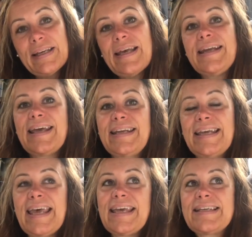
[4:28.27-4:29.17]
in any
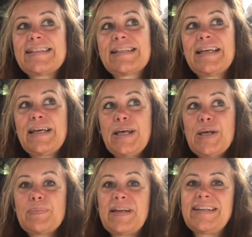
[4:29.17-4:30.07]
case.
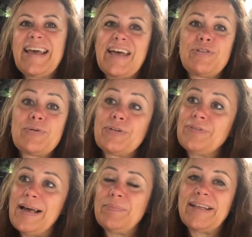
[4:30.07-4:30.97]
But yeah, if you were a
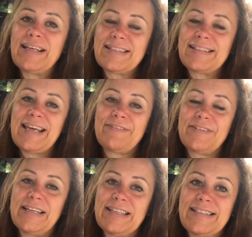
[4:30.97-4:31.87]
family, that's
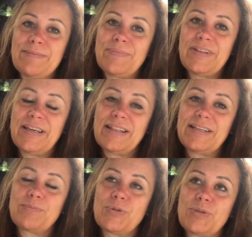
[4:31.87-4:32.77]
definitely something
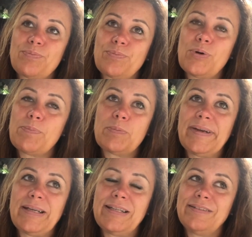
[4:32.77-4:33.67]
that would
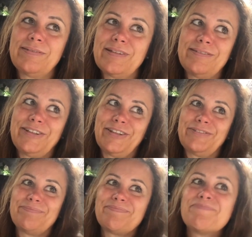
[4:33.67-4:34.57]
probably, you
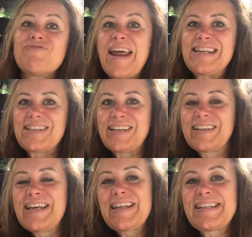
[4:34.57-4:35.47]
know, render
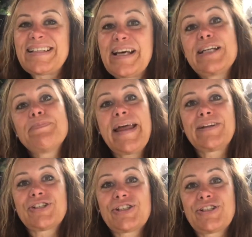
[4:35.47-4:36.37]
the side
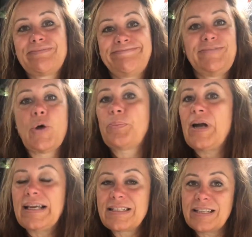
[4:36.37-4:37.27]
bench not
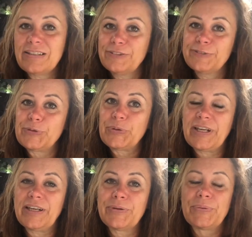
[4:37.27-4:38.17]
practical for
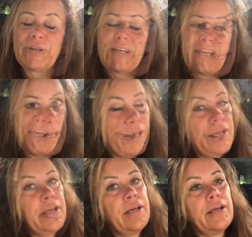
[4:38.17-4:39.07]
you.
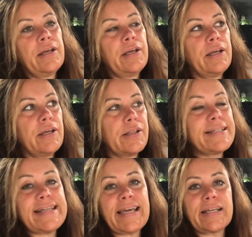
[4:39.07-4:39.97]
Um, the
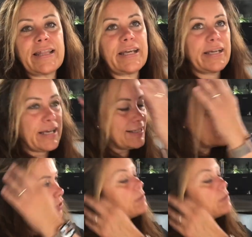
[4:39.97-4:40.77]
second thing, it's not,